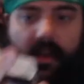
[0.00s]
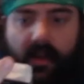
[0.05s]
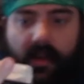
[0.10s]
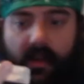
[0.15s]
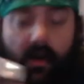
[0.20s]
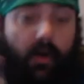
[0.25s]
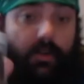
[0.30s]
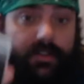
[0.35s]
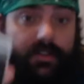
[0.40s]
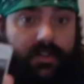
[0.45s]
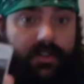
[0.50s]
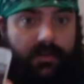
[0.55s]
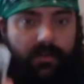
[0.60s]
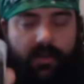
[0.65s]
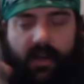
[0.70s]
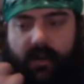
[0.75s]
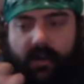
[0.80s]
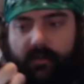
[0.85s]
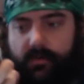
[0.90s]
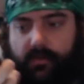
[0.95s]
Old school
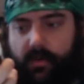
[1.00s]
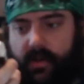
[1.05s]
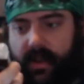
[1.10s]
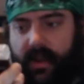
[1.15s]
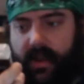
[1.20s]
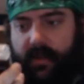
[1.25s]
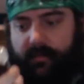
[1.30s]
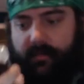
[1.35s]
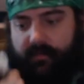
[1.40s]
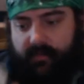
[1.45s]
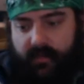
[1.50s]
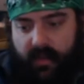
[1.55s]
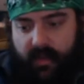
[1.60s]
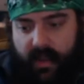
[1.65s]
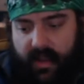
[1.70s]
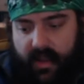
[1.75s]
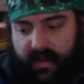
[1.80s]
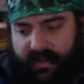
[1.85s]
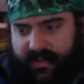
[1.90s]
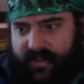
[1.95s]
God of War game,
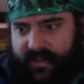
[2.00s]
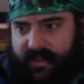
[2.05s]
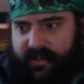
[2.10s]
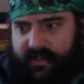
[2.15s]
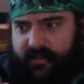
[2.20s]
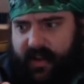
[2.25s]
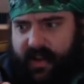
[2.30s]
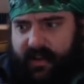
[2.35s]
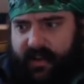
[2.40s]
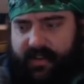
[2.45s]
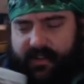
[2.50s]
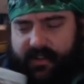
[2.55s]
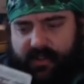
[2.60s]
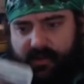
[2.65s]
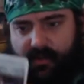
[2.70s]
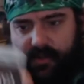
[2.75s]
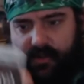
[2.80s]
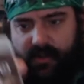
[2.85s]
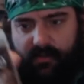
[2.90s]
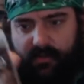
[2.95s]
and it's the Divine
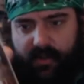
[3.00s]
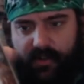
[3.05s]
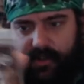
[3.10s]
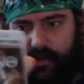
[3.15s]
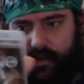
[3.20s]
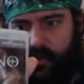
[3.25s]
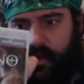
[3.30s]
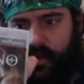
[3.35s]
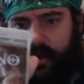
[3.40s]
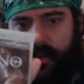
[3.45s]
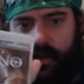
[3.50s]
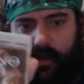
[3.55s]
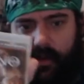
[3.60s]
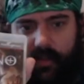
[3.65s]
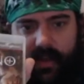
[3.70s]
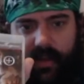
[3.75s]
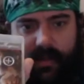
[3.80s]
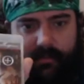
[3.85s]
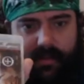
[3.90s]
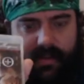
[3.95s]
Edition, which I'm not sure what all
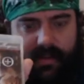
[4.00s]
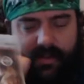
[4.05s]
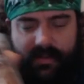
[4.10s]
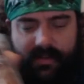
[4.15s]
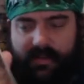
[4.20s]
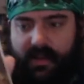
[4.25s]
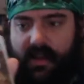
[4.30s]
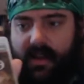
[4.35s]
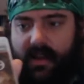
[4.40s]
that means,